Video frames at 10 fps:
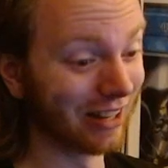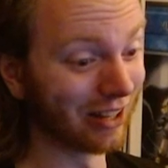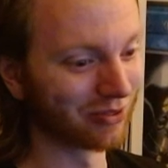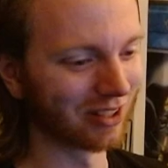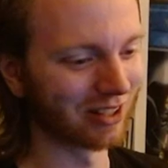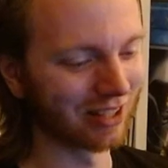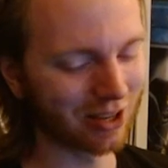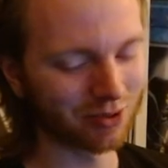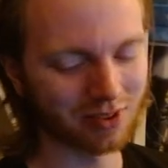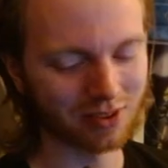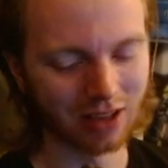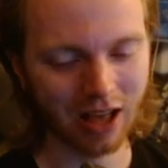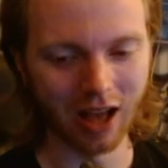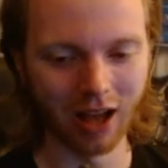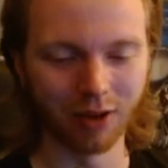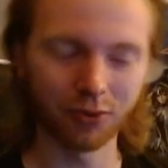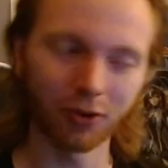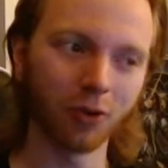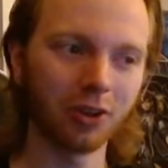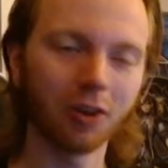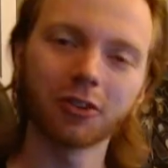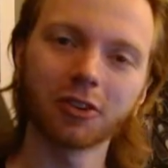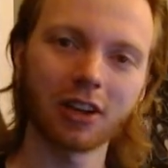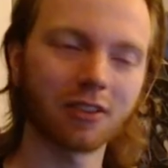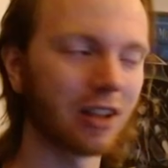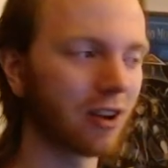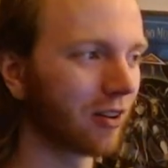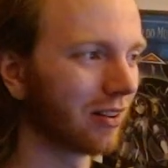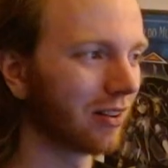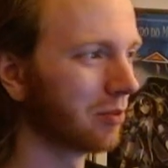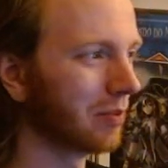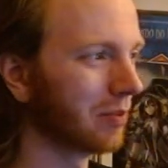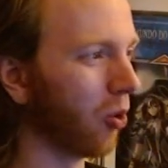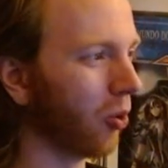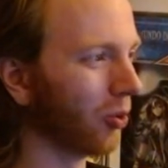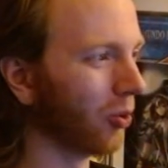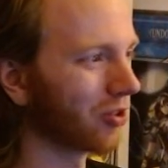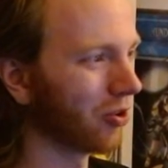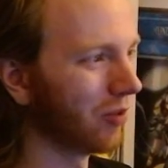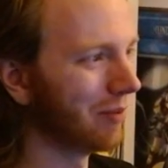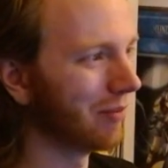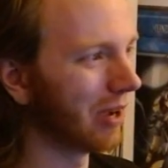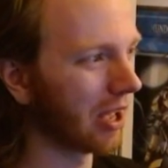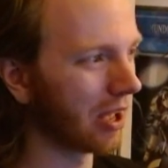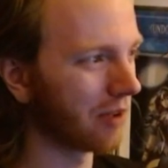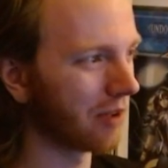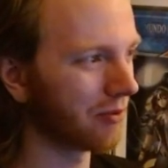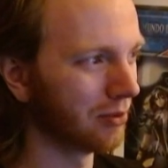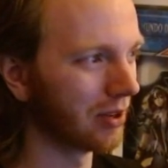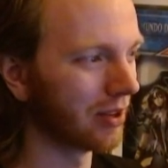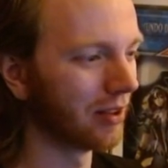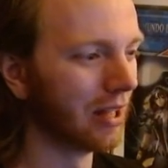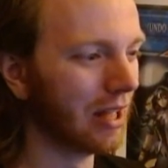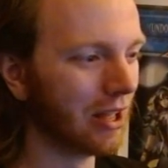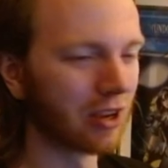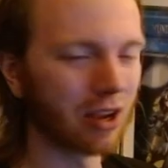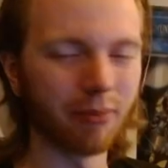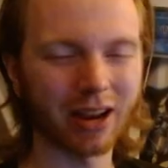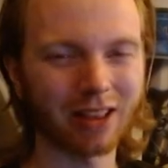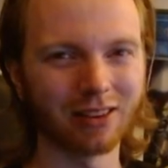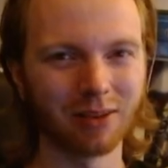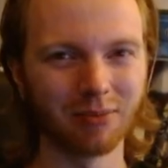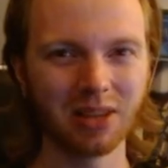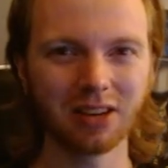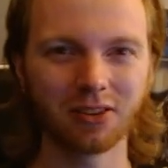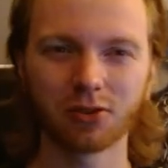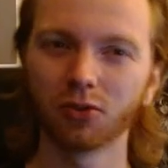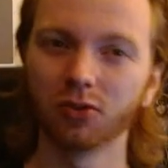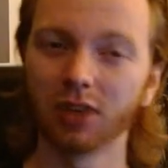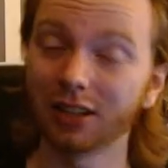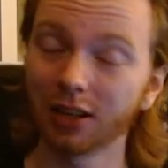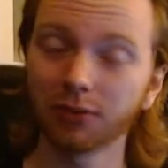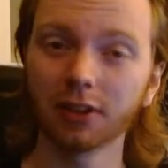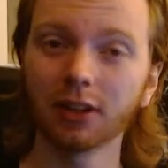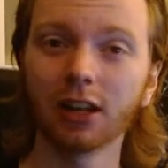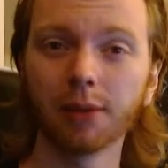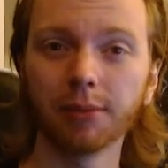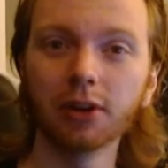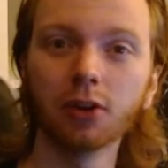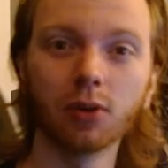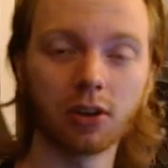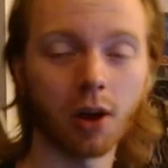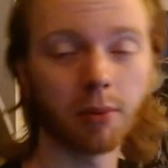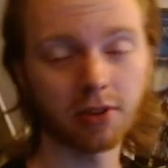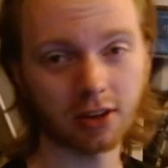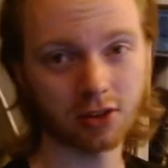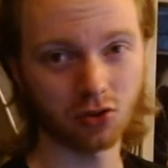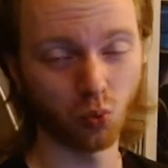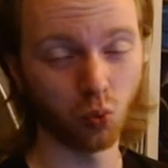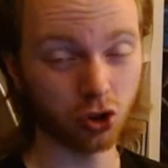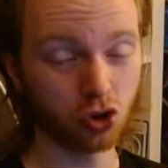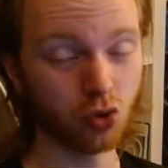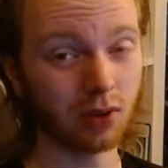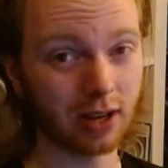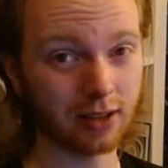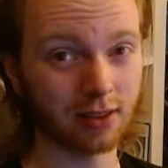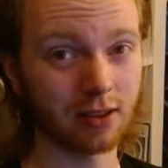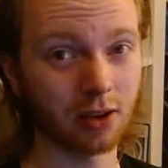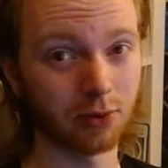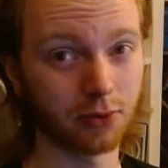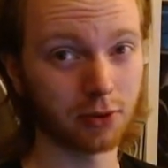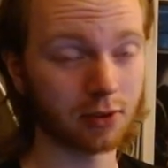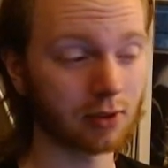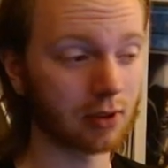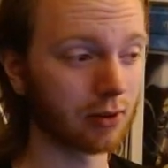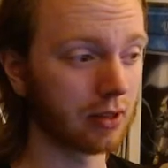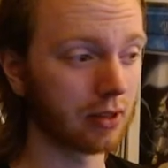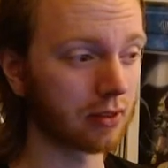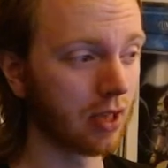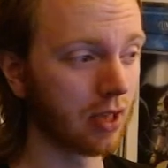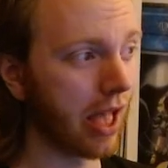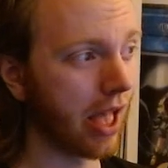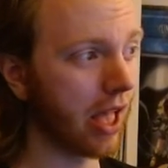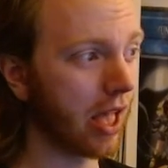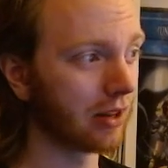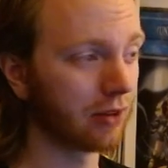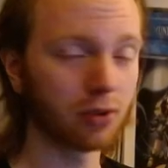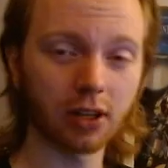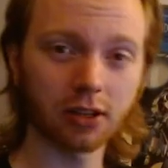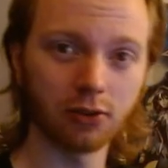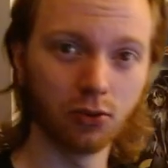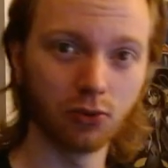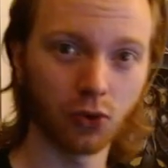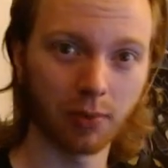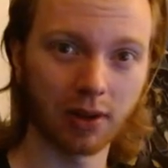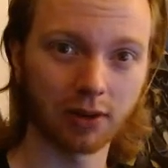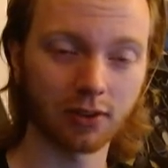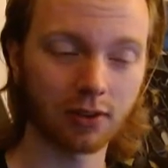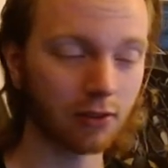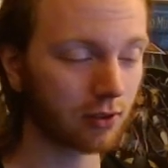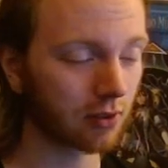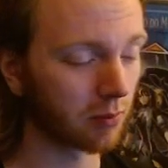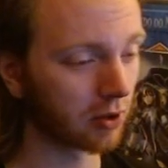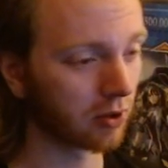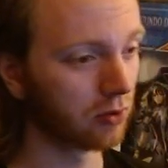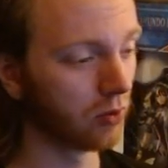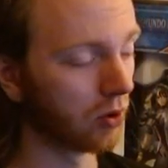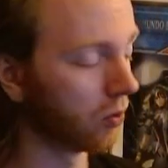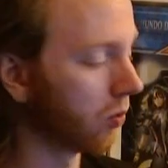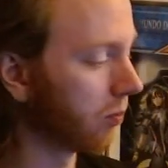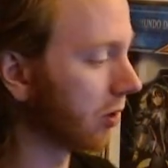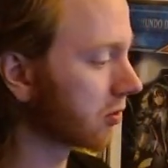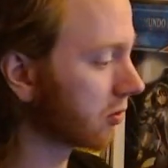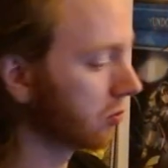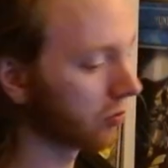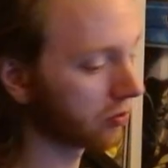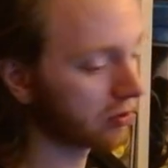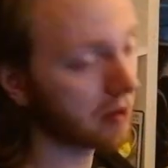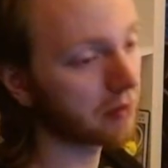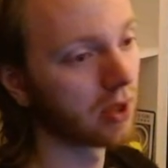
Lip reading: definitely counts. For all the other decks, they are a little bit older, so we might have to come back to them later. So yeah, definitely let me know in the comment section what you would like to see on the Versus series. And if you like the new format of the series, because I'm going to do a whole bunch of cool stuff.